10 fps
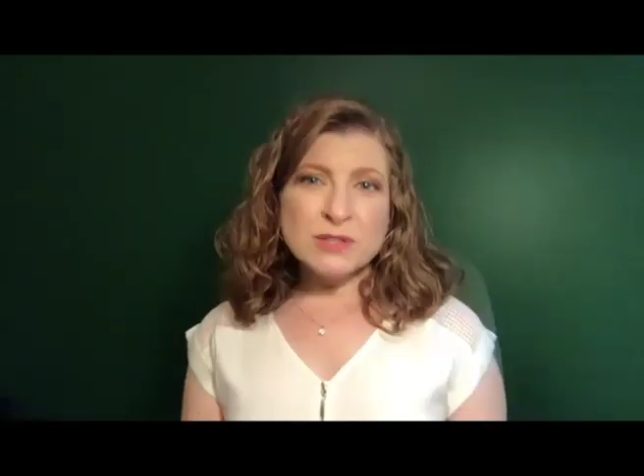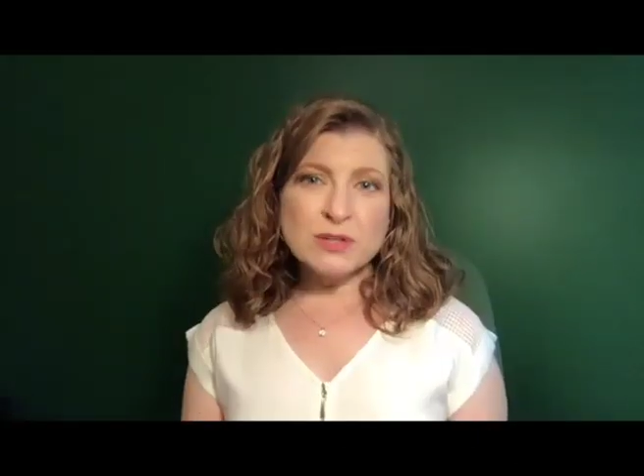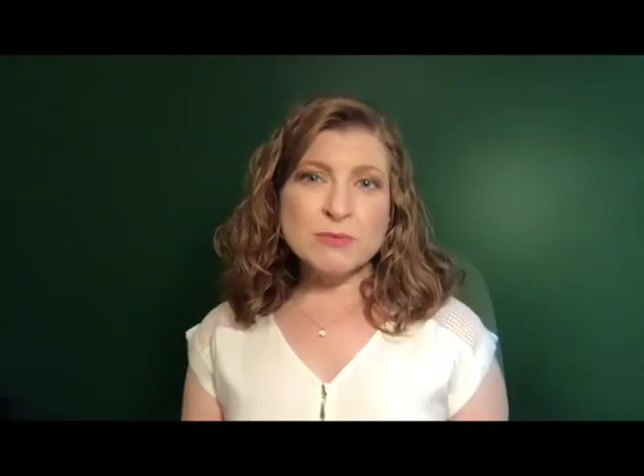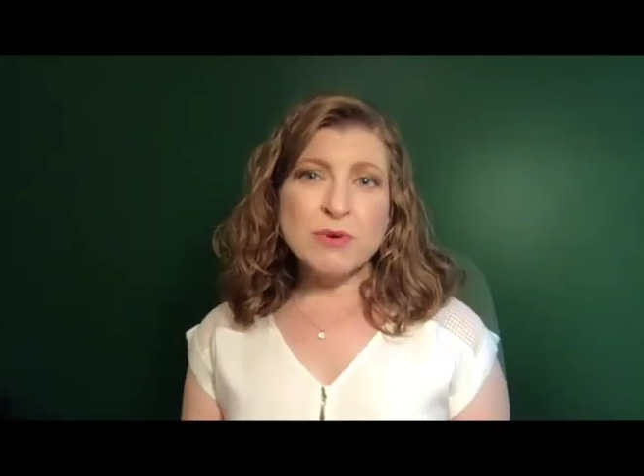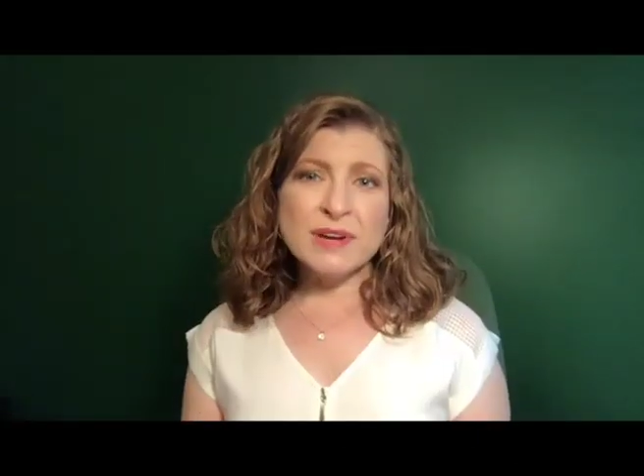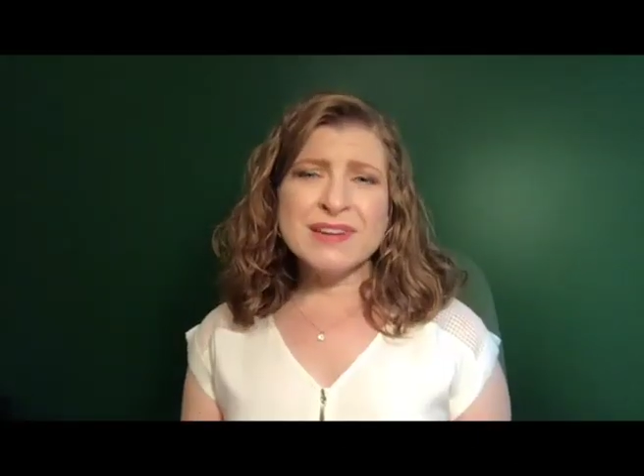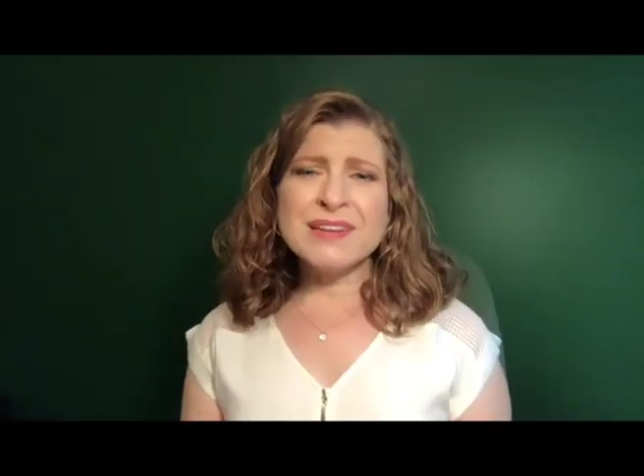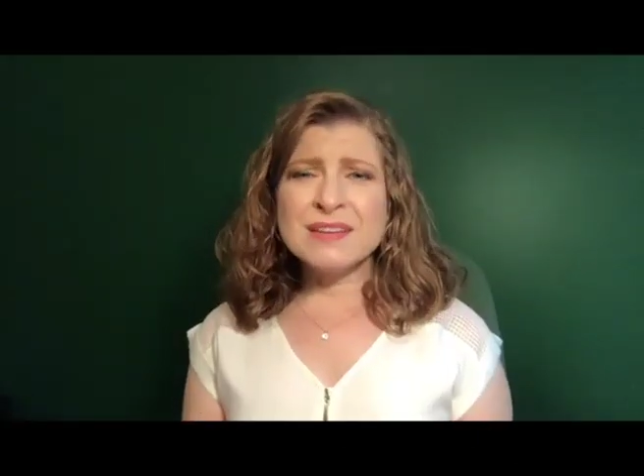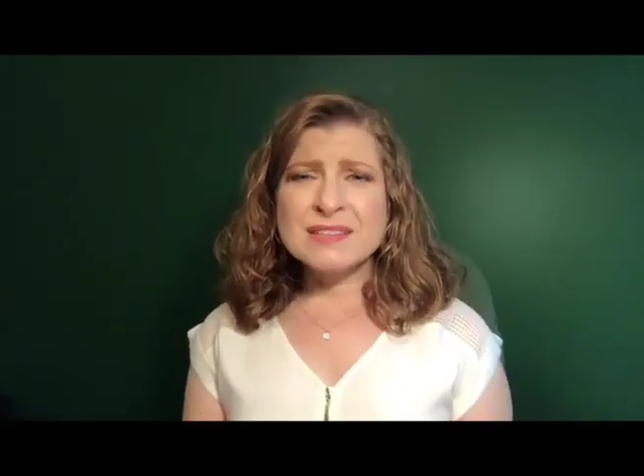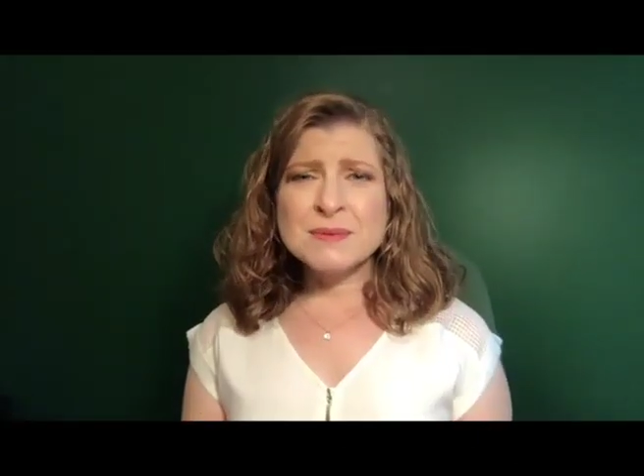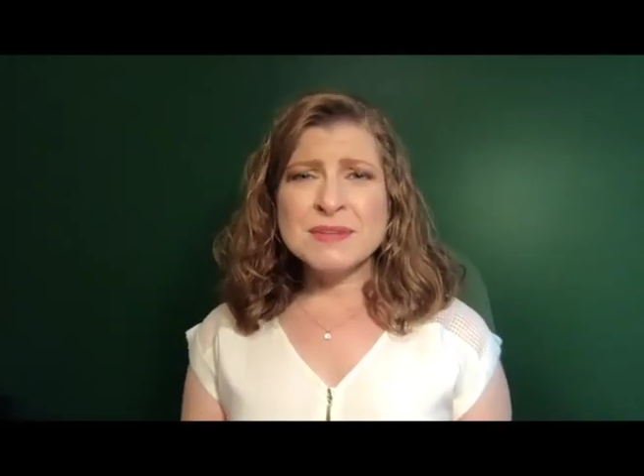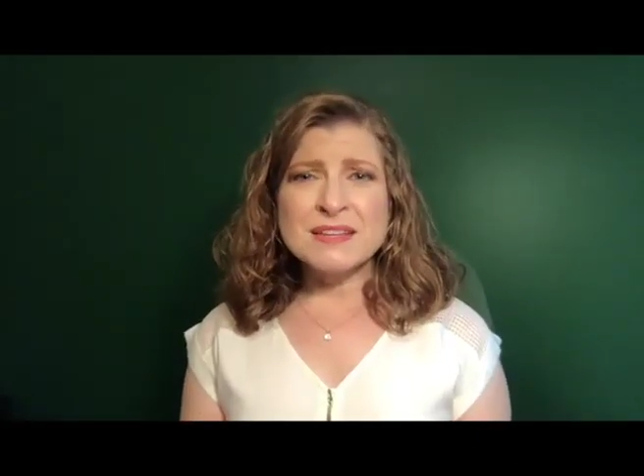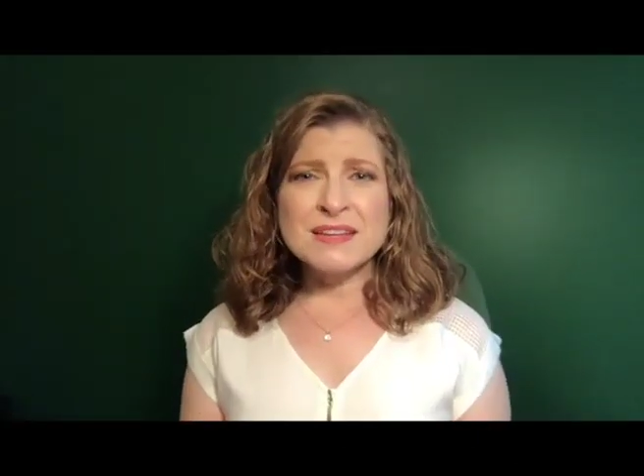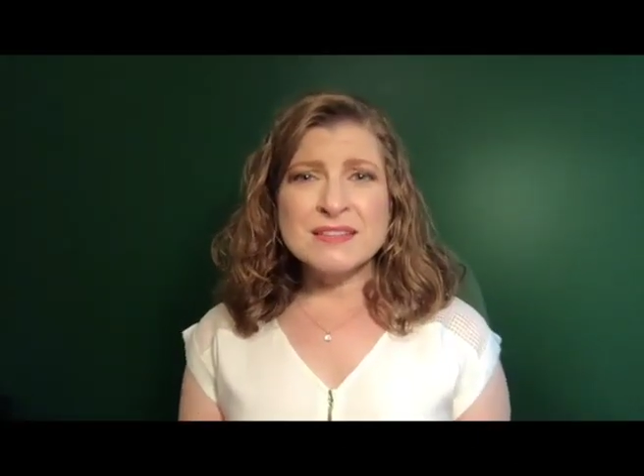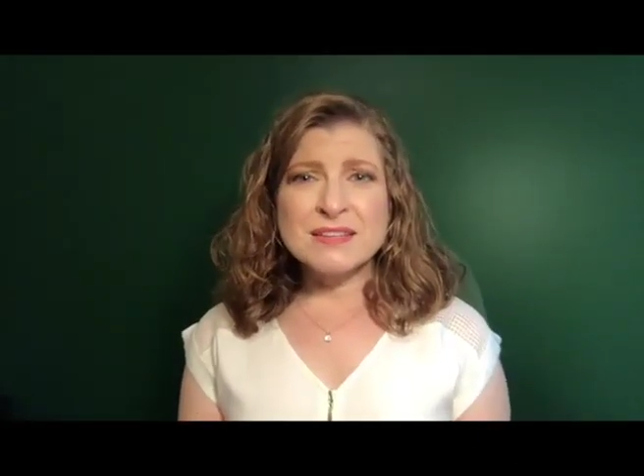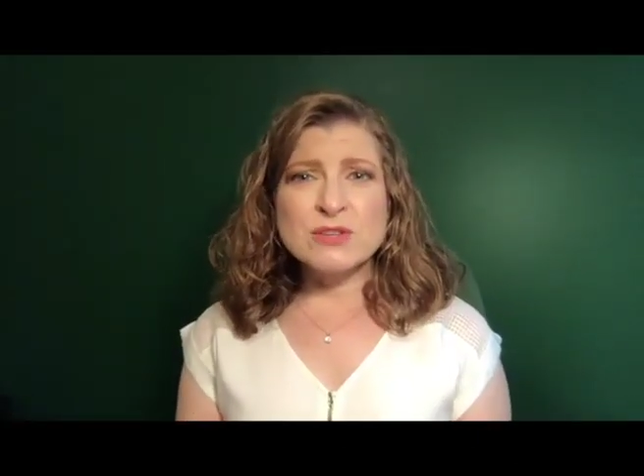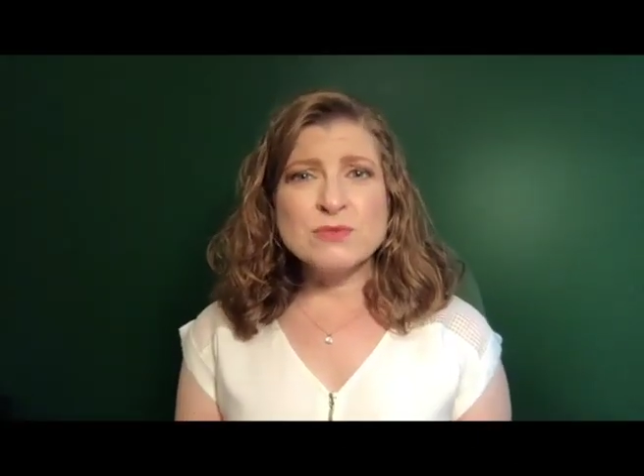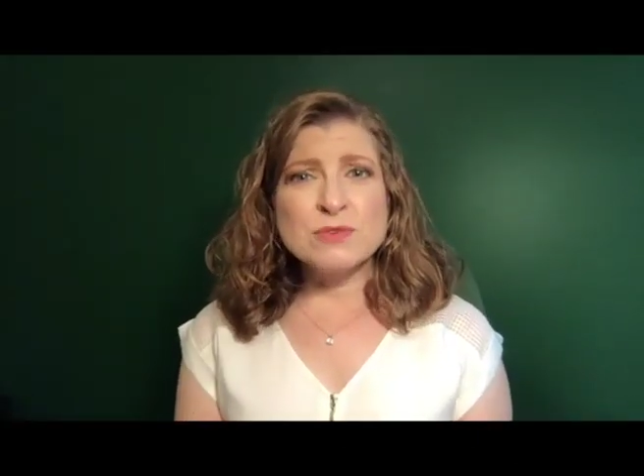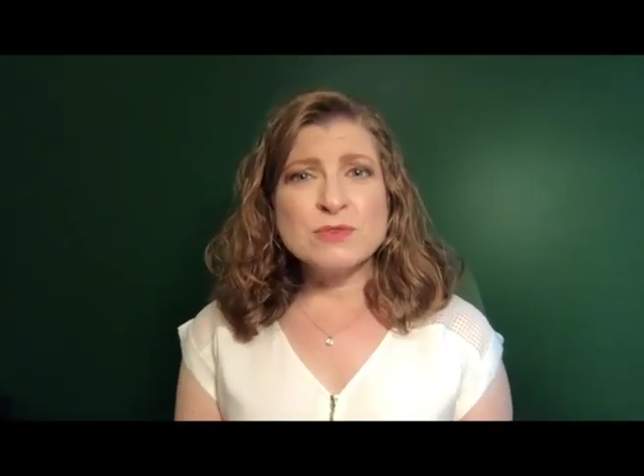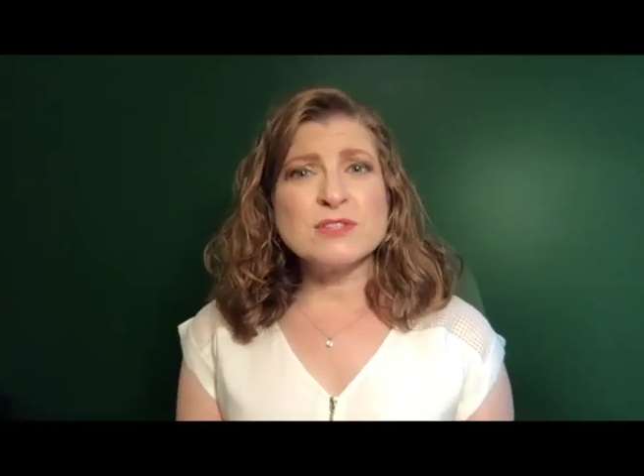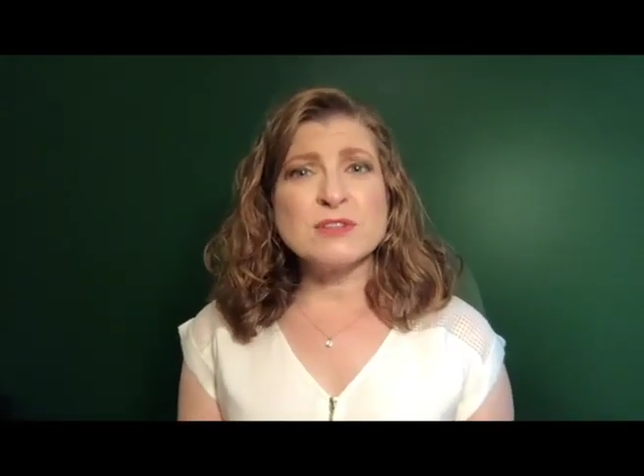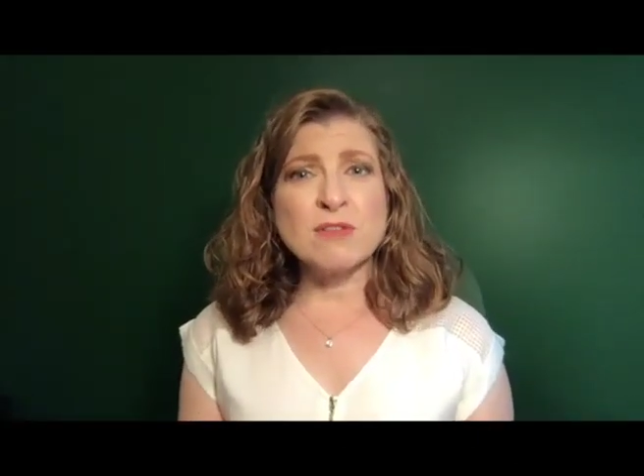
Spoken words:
good point, and that's something that I think confuses